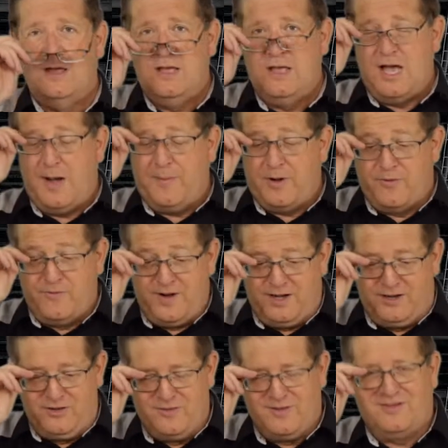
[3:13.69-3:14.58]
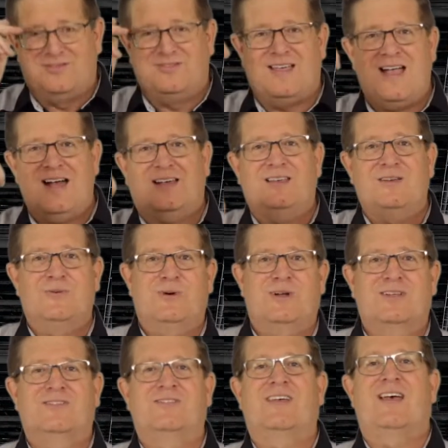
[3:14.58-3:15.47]
I'm gonna read you exactly
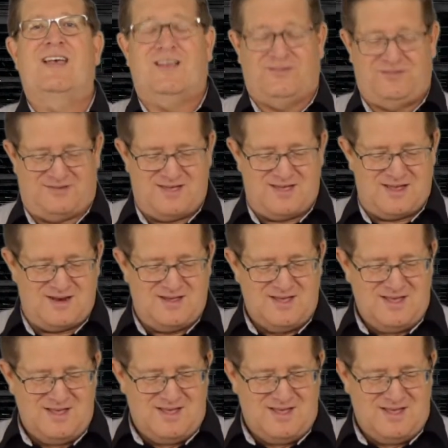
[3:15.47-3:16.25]
what Zach said.